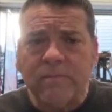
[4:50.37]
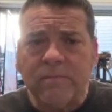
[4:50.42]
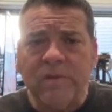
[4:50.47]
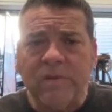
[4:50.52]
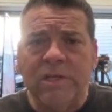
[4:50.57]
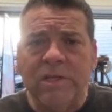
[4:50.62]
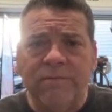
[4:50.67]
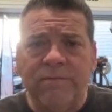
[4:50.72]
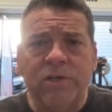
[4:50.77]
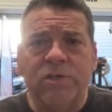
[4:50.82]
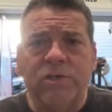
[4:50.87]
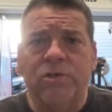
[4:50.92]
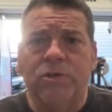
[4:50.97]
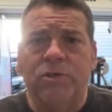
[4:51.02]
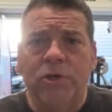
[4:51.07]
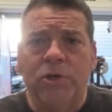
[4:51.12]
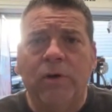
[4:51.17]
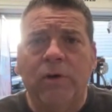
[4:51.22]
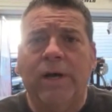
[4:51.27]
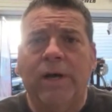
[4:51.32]
Division
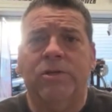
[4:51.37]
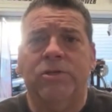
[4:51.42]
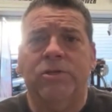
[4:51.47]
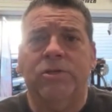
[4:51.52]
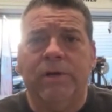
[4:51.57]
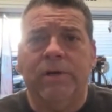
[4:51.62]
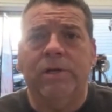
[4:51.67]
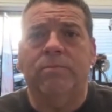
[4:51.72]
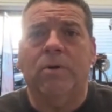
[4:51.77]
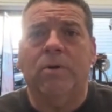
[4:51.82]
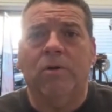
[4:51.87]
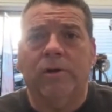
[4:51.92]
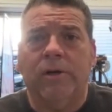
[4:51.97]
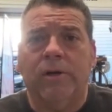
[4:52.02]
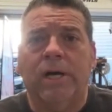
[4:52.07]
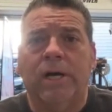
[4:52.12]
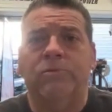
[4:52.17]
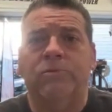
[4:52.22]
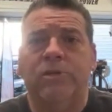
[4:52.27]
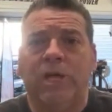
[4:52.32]
II IHRA Pro
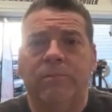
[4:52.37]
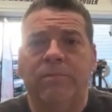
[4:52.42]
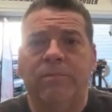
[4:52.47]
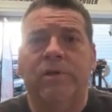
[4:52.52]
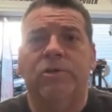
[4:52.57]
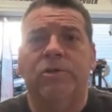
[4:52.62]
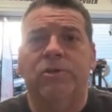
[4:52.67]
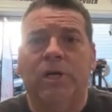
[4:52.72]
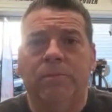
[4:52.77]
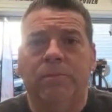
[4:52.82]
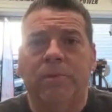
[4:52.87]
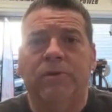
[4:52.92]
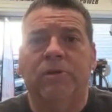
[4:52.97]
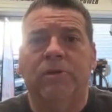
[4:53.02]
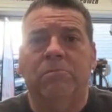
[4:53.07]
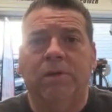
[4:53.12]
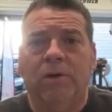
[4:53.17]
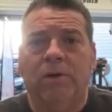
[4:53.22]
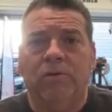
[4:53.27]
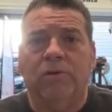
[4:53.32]
Comp championship with
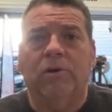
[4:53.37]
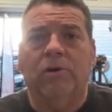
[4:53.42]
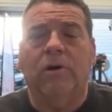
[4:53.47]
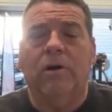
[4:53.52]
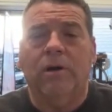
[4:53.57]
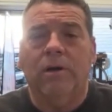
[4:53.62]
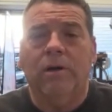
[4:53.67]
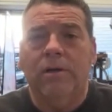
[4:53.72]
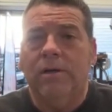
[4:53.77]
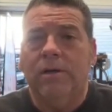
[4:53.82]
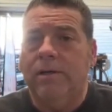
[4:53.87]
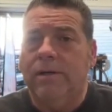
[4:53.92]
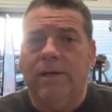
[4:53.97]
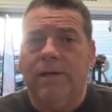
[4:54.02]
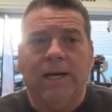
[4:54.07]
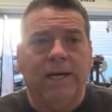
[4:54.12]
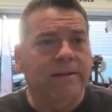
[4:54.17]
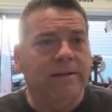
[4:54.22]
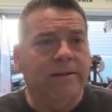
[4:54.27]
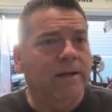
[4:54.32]
the blown car.
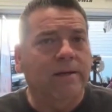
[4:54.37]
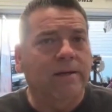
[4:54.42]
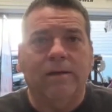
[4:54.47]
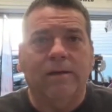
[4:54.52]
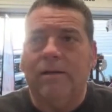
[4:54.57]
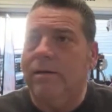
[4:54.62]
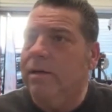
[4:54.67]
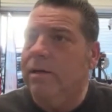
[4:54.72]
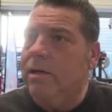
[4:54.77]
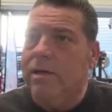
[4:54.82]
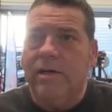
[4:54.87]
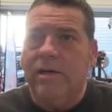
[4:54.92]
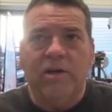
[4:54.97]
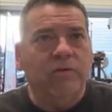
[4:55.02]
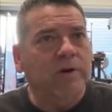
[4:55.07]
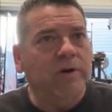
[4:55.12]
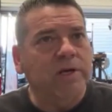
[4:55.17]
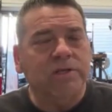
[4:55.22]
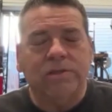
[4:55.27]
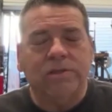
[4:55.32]
And then
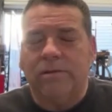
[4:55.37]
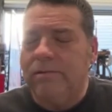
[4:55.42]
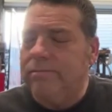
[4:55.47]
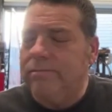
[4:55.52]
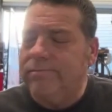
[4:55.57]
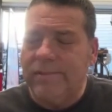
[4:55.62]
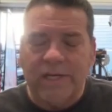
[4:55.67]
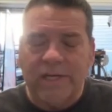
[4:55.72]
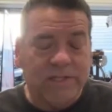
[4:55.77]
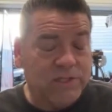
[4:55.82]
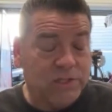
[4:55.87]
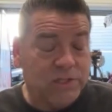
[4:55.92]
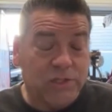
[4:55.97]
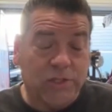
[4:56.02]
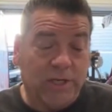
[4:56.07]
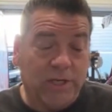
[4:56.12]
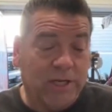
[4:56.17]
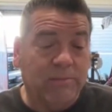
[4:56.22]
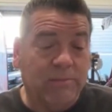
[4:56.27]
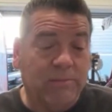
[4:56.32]
it's a
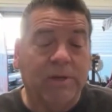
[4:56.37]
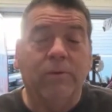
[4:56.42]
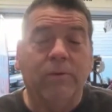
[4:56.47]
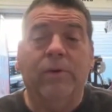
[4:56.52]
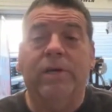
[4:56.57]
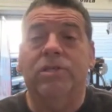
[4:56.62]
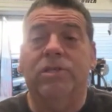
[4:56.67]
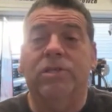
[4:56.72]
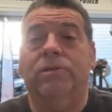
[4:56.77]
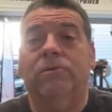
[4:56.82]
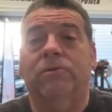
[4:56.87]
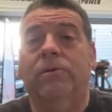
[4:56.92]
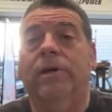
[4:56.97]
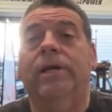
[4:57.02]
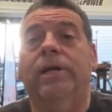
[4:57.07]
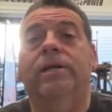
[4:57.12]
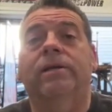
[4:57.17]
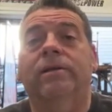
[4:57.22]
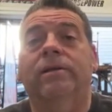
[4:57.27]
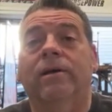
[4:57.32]
shame, he wasted
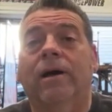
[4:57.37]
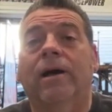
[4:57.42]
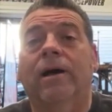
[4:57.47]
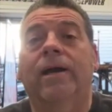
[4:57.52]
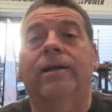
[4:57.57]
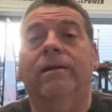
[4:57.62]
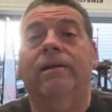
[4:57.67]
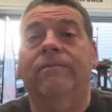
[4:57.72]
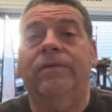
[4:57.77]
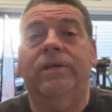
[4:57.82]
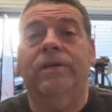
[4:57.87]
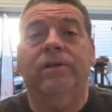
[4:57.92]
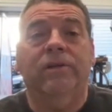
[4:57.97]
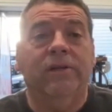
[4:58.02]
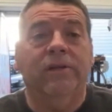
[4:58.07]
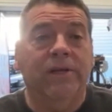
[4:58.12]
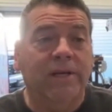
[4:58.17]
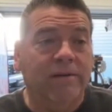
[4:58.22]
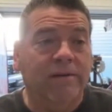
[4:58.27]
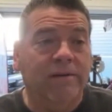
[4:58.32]
away and he died. If he'd have
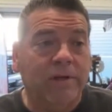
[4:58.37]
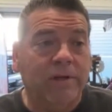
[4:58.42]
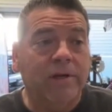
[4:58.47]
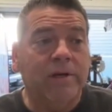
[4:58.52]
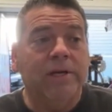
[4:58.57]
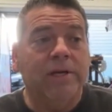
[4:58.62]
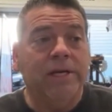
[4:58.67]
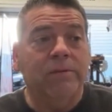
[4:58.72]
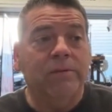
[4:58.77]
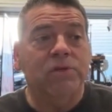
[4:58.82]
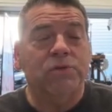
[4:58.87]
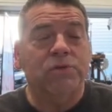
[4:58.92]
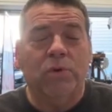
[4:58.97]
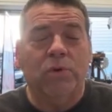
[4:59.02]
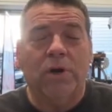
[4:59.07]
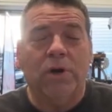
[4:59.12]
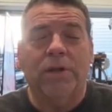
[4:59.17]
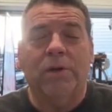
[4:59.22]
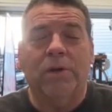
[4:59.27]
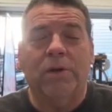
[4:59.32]
lived, he was
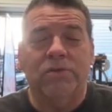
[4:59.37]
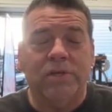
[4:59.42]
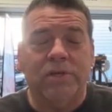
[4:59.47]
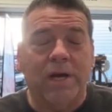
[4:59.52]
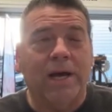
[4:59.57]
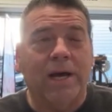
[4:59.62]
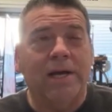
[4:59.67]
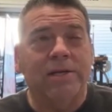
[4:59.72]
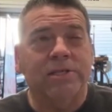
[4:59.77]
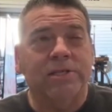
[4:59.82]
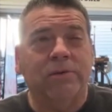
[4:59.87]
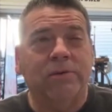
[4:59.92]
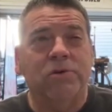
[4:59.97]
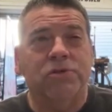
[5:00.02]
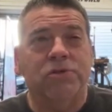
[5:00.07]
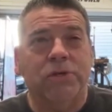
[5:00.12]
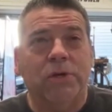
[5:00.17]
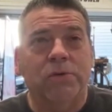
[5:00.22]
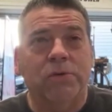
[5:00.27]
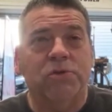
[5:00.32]
one of those guys that
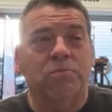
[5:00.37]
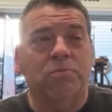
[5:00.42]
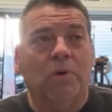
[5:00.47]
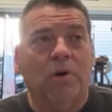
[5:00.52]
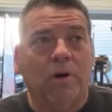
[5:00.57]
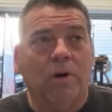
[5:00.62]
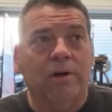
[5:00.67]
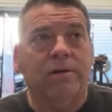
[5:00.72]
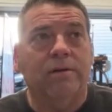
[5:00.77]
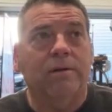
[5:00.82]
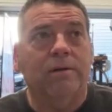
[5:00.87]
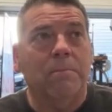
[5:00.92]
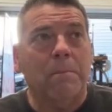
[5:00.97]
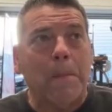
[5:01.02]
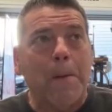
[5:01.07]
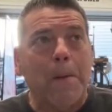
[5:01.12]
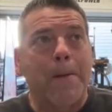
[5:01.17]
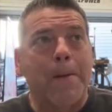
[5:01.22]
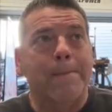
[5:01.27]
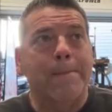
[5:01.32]
was so smart.
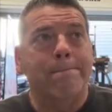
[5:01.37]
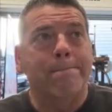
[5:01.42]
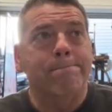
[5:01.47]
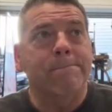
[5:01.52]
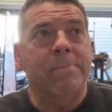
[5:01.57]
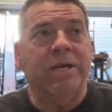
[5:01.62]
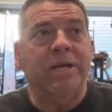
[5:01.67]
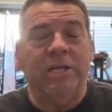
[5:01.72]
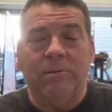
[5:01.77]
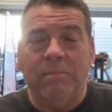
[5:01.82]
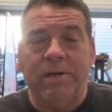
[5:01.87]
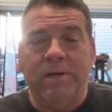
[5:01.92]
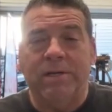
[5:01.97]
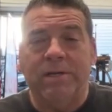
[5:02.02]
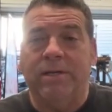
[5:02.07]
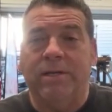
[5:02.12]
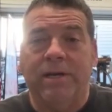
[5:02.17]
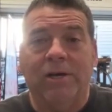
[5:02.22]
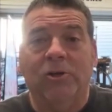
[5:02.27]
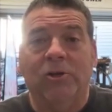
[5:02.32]
He'd have been
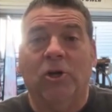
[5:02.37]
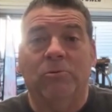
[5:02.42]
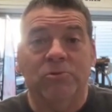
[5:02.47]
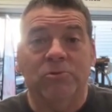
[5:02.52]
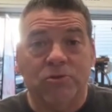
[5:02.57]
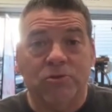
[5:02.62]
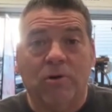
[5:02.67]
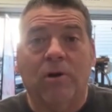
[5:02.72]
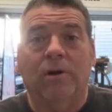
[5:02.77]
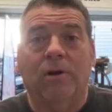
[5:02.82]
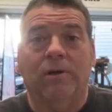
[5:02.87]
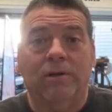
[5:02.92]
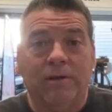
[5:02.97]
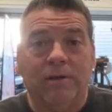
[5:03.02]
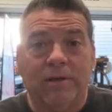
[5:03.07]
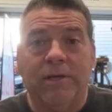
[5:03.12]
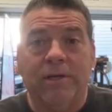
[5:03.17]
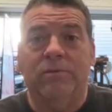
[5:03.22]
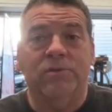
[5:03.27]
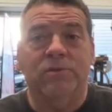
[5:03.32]
a Dale Armstrong.
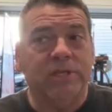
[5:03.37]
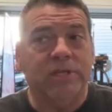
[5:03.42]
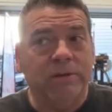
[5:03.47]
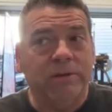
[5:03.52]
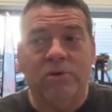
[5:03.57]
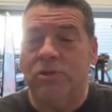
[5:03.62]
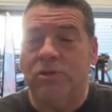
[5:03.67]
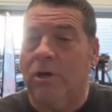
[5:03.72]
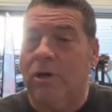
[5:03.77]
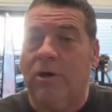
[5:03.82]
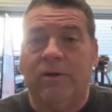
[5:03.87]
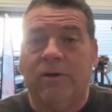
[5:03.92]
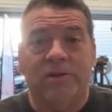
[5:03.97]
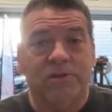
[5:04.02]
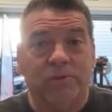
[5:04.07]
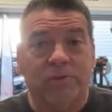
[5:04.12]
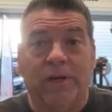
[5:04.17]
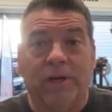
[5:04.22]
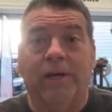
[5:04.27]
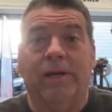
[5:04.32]
He was on
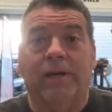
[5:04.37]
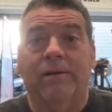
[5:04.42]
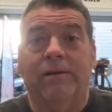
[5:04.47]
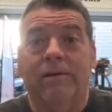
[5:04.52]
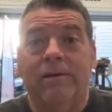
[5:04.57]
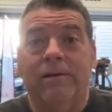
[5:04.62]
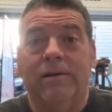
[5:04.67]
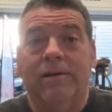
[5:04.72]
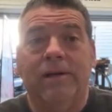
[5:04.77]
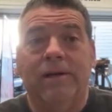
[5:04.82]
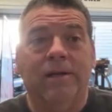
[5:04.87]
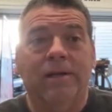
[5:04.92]
his way. And